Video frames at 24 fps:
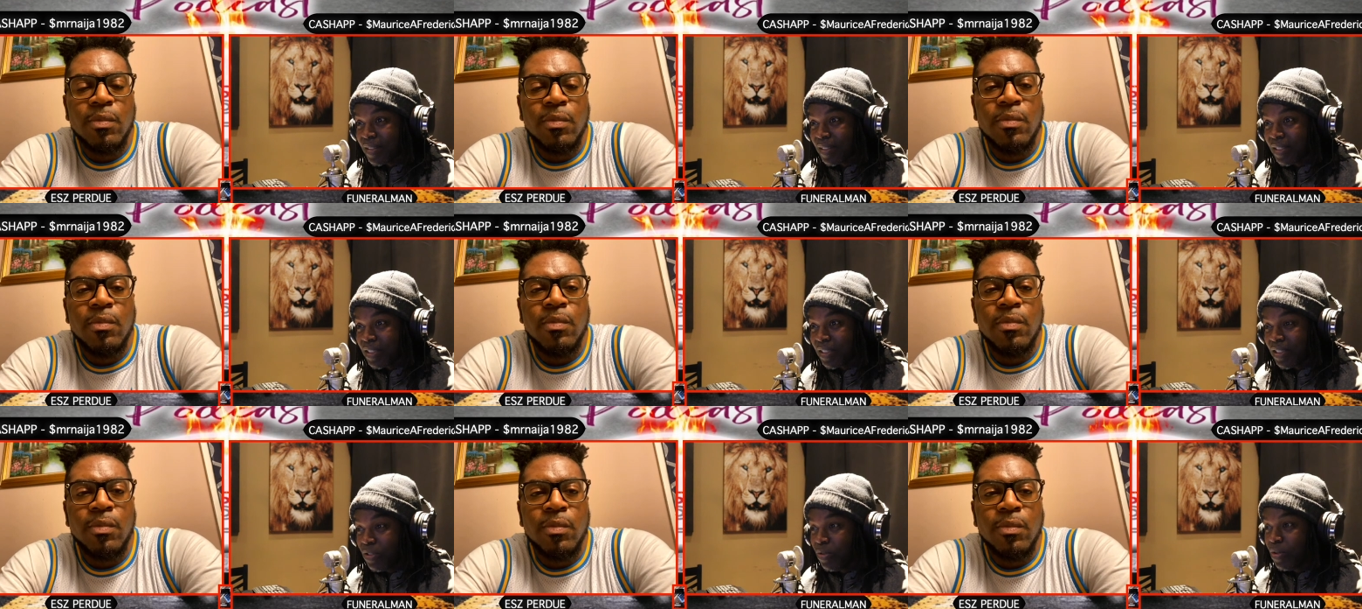
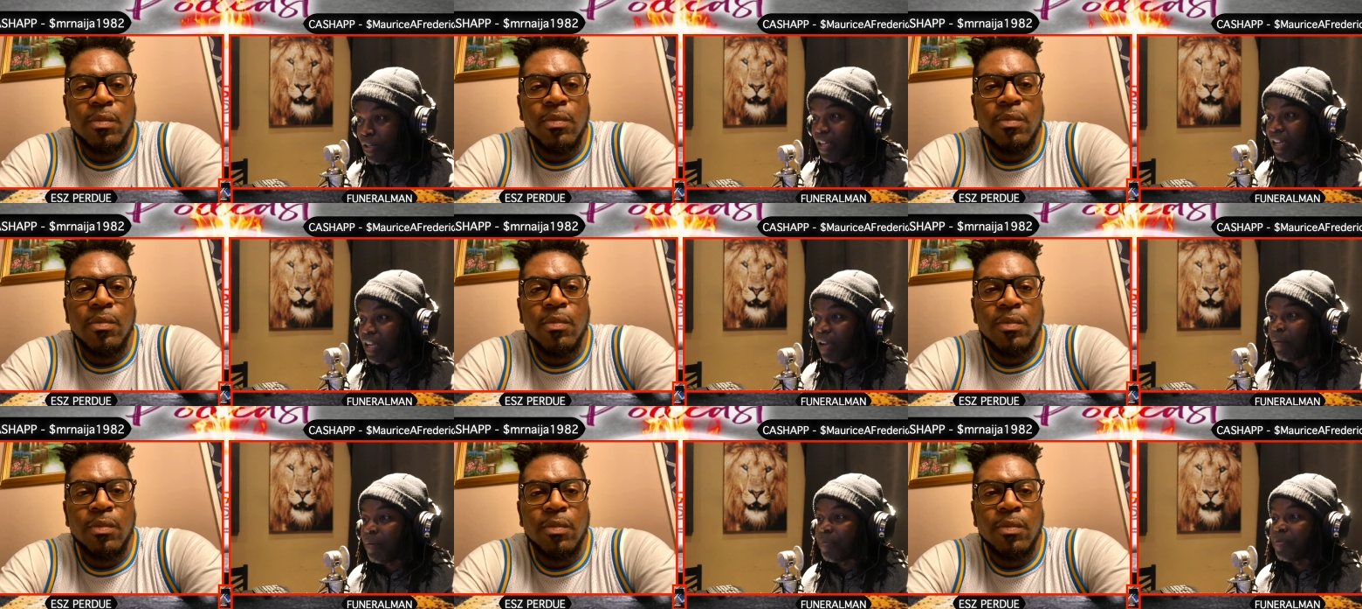Speaker 1: You
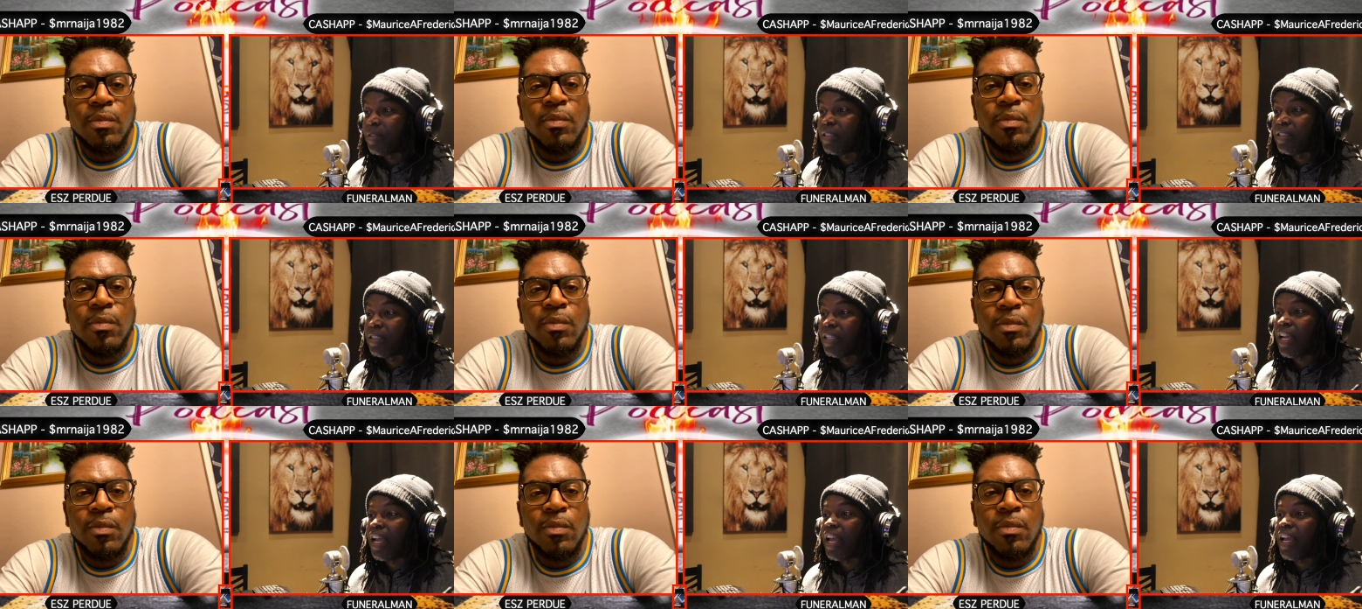didn't come up and
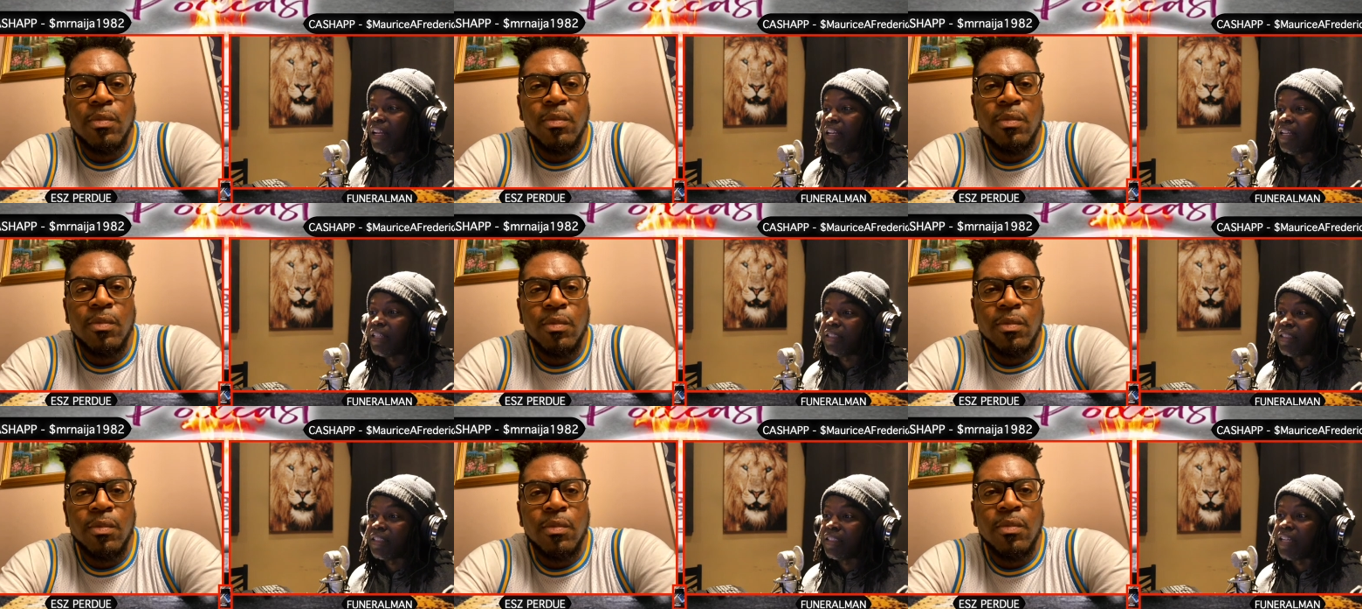say, hey,
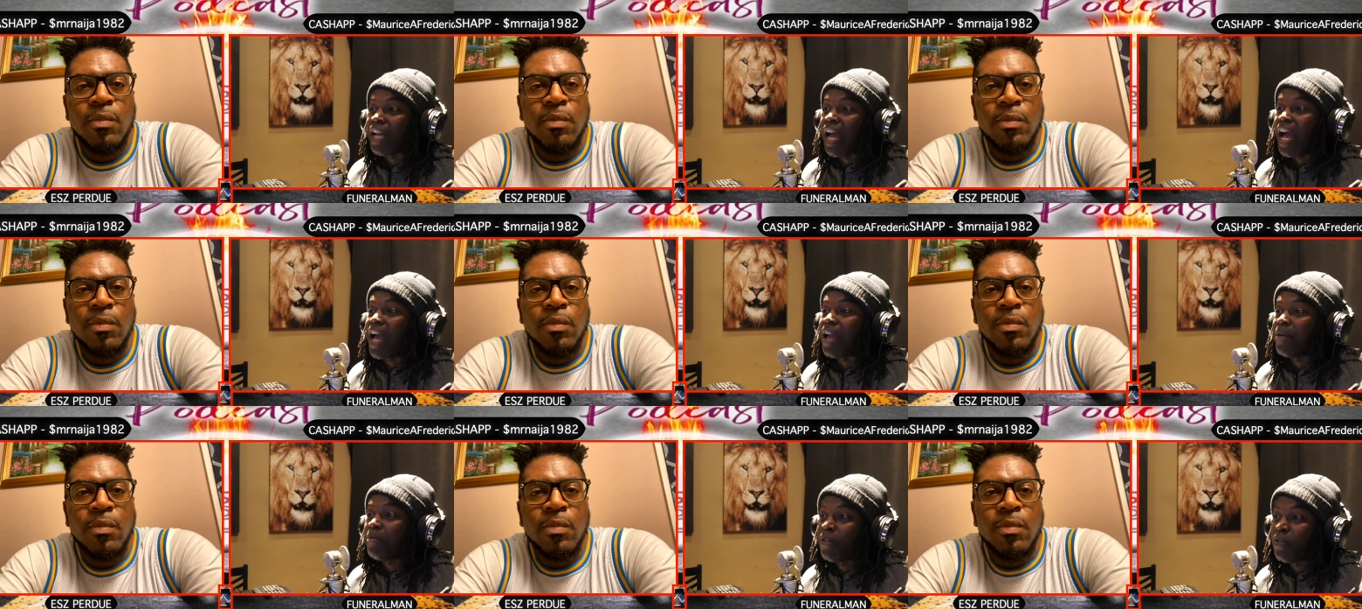listen,
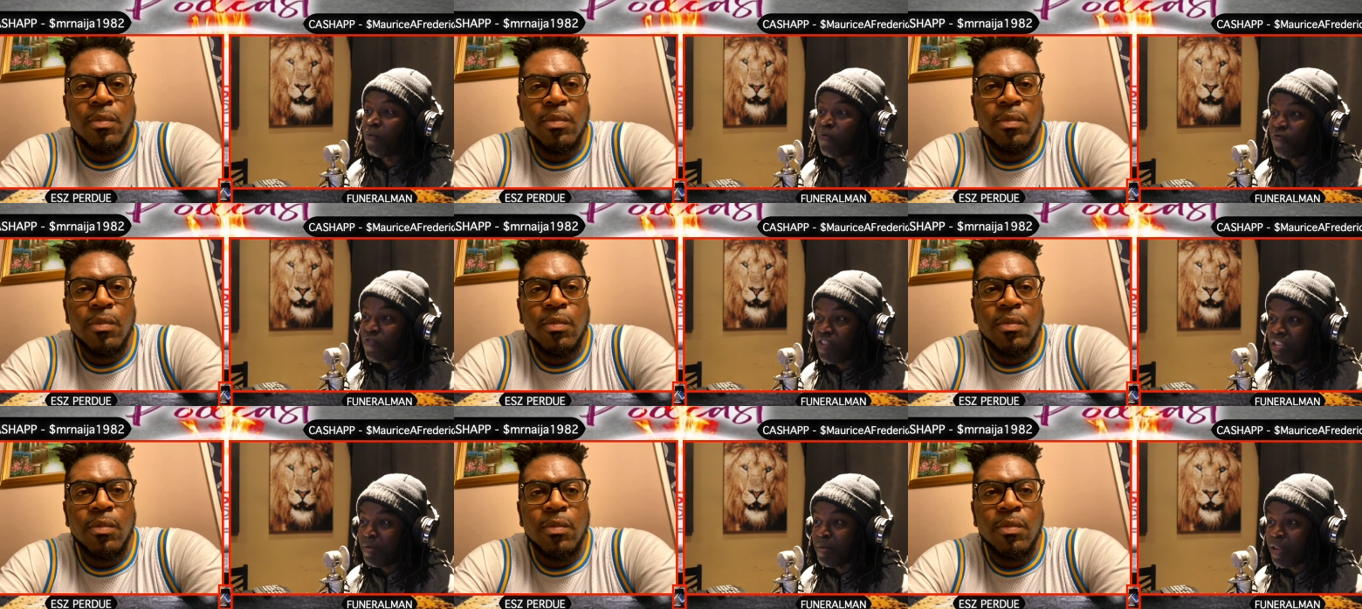I'm a
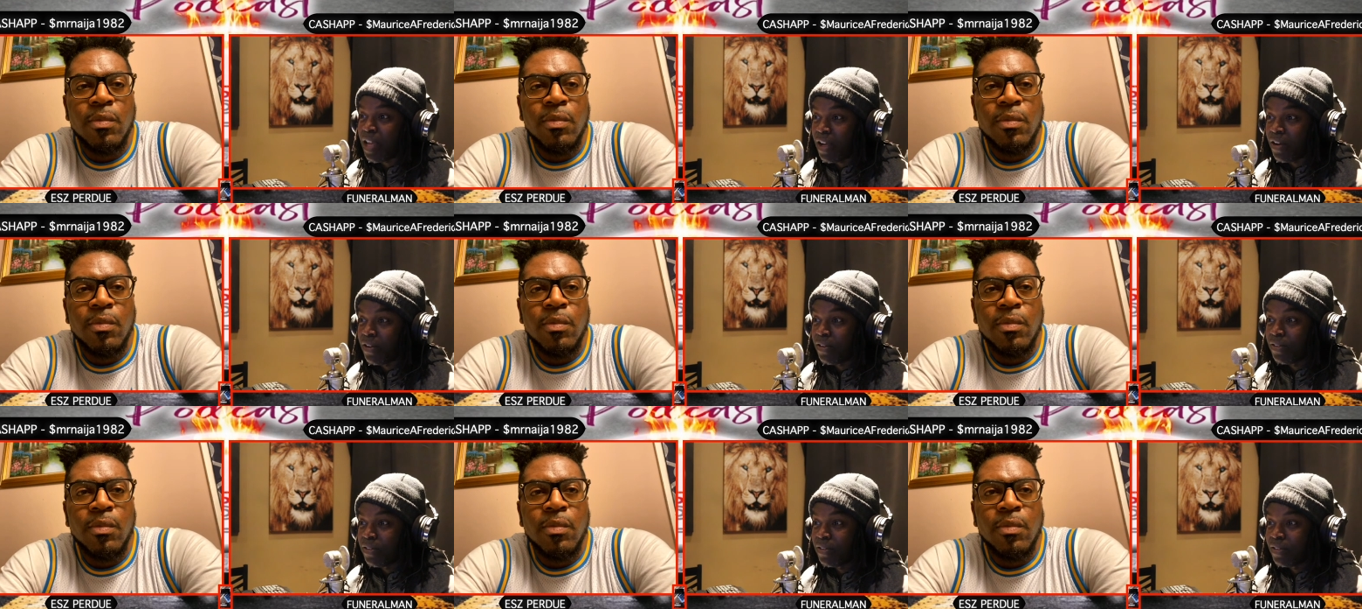
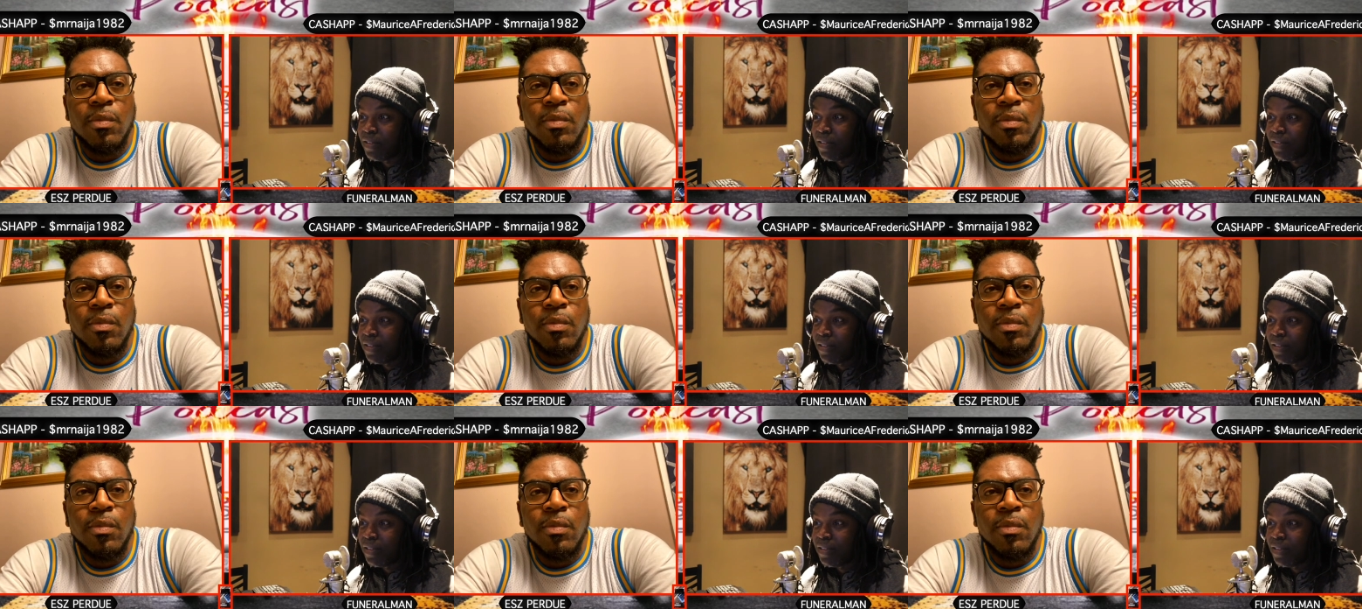female.